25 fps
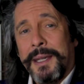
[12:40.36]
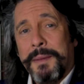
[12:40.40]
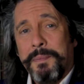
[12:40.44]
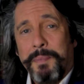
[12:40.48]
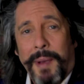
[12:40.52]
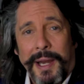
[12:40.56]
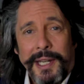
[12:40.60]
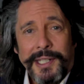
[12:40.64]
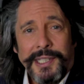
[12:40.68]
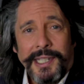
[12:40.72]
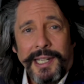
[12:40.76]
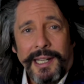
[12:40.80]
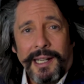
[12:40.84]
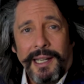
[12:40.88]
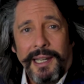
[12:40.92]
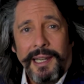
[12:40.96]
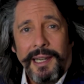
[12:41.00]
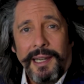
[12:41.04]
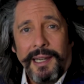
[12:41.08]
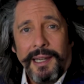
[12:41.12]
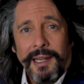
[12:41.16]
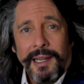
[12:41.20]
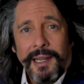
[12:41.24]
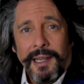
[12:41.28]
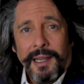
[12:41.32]

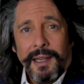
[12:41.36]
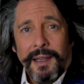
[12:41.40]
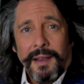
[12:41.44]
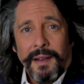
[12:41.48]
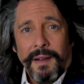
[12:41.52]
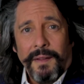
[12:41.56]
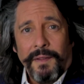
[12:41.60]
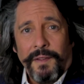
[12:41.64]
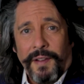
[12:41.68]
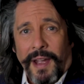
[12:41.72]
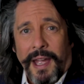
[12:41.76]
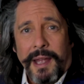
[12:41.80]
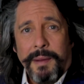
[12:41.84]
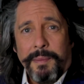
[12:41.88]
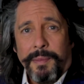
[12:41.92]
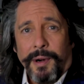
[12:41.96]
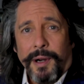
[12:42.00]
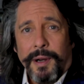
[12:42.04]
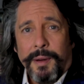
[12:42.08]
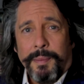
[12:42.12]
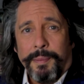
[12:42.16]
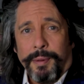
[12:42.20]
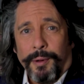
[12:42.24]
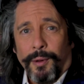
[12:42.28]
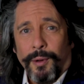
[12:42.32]
Basically,
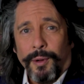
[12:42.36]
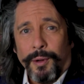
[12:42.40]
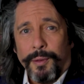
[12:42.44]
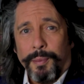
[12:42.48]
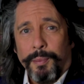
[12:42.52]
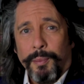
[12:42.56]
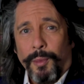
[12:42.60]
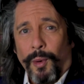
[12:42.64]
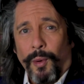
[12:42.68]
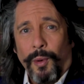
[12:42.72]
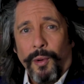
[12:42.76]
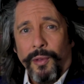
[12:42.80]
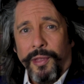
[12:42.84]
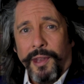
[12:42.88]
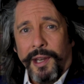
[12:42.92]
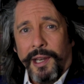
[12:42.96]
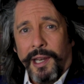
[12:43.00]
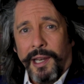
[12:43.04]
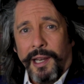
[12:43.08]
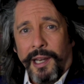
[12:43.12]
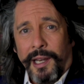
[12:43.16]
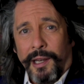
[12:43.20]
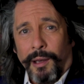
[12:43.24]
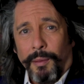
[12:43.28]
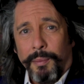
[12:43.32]
Vanbrugh brought more than a
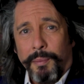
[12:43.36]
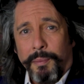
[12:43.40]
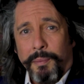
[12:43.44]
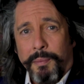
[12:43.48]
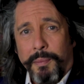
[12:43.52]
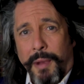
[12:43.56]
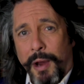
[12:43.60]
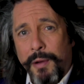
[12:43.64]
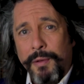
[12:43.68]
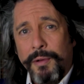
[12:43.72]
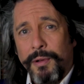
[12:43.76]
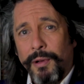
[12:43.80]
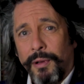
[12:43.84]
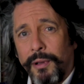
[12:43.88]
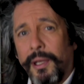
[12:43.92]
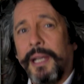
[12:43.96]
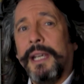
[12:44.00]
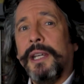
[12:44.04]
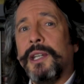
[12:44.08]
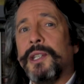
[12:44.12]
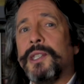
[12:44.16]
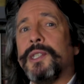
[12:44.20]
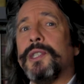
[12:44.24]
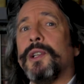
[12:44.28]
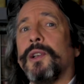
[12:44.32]
little Mogul
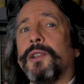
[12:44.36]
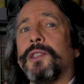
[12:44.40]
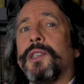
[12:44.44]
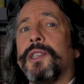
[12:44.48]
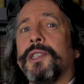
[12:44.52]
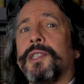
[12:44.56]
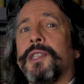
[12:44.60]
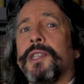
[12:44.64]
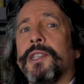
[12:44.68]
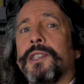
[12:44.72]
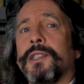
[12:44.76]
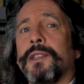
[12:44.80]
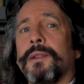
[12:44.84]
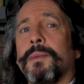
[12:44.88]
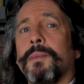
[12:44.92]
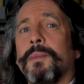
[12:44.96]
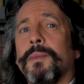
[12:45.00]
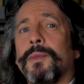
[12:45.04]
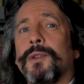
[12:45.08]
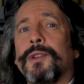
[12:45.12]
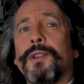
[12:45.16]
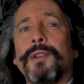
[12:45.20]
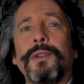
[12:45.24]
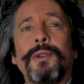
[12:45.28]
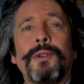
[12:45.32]

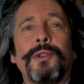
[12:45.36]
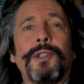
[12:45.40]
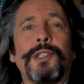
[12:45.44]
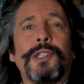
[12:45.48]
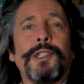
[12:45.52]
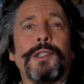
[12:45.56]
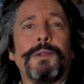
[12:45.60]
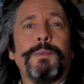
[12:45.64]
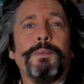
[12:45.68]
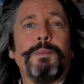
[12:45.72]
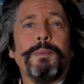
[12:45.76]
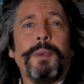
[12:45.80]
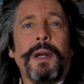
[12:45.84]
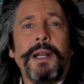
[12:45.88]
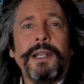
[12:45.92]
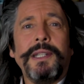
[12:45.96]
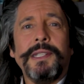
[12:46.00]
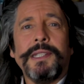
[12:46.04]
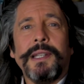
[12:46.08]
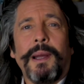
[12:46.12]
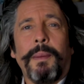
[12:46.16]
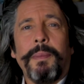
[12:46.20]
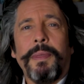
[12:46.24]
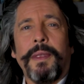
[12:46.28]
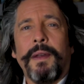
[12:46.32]
exoticism to
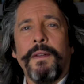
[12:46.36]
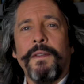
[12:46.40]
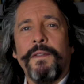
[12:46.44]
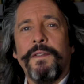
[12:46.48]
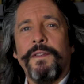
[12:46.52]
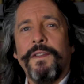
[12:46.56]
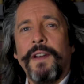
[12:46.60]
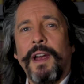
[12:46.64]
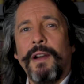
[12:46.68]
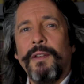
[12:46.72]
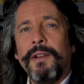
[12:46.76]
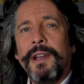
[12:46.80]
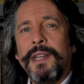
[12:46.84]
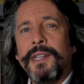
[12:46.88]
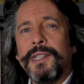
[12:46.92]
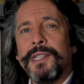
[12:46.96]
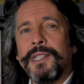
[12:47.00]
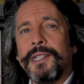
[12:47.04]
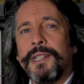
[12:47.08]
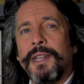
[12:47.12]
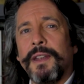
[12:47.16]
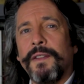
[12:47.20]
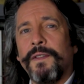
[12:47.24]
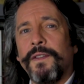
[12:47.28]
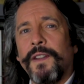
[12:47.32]
spice up the very
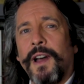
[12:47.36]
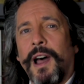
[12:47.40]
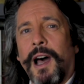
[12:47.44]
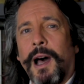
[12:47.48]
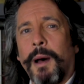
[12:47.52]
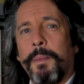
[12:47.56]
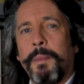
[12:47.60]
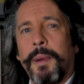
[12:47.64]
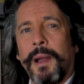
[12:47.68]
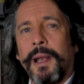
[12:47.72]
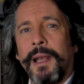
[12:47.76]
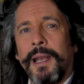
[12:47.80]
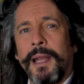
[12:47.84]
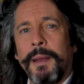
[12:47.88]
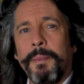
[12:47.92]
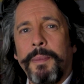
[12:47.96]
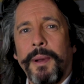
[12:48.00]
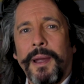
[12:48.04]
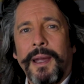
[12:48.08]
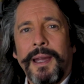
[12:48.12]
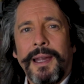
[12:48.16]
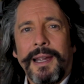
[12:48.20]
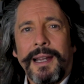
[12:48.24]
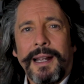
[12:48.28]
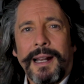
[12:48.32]
stiff upper lip
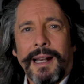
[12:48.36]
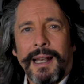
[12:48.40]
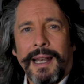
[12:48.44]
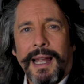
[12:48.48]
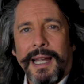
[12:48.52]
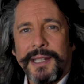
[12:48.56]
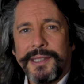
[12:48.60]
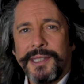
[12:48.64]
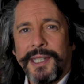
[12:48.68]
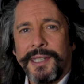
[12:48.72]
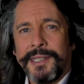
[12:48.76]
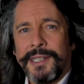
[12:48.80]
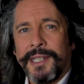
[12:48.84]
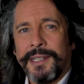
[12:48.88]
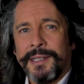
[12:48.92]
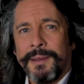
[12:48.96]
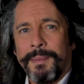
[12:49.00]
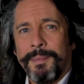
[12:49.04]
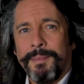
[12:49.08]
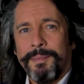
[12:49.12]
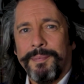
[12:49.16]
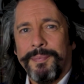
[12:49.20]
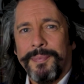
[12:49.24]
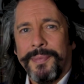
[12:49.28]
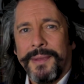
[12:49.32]
classicism.
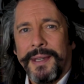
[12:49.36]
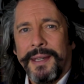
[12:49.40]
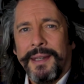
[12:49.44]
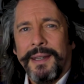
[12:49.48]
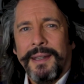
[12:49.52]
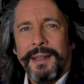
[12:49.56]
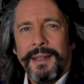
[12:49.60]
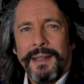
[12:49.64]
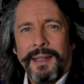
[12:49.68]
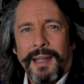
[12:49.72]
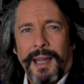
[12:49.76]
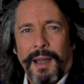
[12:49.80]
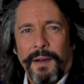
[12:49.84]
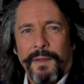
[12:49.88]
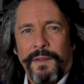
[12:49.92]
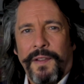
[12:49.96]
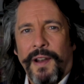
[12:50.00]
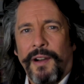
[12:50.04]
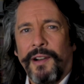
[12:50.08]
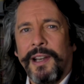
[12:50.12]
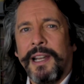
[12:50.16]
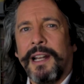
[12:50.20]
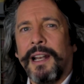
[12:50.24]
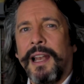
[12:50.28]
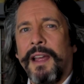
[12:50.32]
How
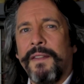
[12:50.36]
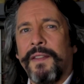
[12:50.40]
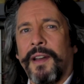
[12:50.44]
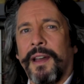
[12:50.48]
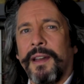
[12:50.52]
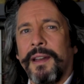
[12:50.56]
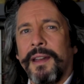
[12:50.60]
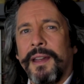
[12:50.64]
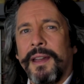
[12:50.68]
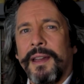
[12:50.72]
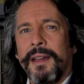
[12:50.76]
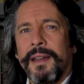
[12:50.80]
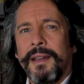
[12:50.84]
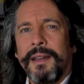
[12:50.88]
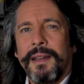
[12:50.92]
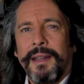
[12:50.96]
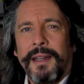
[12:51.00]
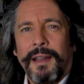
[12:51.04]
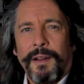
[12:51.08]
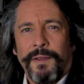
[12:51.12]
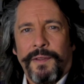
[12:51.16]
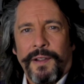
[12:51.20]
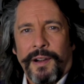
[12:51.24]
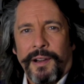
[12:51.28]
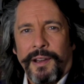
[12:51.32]
very clever,
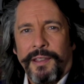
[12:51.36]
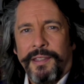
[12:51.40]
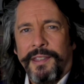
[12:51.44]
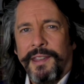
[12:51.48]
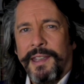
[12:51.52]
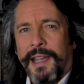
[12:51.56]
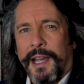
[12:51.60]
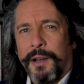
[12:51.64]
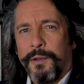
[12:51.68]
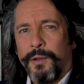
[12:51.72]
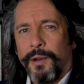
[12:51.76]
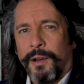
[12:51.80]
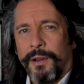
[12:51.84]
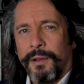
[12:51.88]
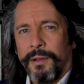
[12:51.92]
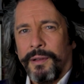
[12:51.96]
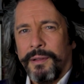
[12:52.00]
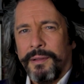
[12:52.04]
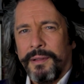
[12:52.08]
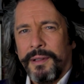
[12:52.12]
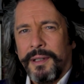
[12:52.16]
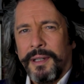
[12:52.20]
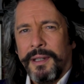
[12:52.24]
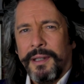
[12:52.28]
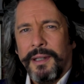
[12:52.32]
how very theatrical,
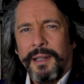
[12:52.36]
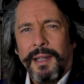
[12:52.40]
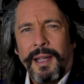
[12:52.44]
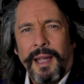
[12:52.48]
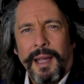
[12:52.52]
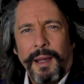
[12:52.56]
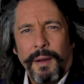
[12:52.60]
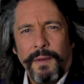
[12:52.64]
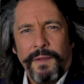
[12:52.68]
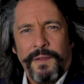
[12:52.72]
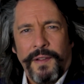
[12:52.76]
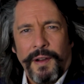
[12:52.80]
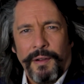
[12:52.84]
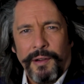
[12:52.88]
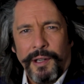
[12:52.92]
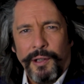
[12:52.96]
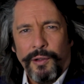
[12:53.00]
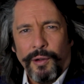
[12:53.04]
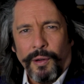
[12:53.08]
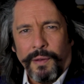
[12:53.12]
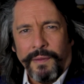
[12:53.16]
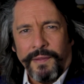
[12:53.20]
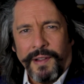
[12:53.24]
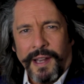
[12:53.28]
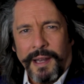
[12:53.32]
how very
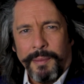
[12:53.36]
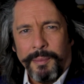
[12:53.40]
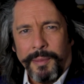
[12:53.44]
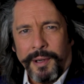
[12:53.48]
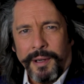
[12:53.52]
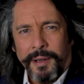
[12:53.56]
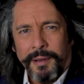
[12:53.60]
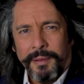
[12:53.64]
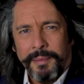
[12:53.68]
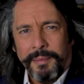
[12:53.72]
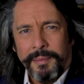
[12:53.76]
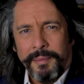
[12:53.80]
John Vanbrugh.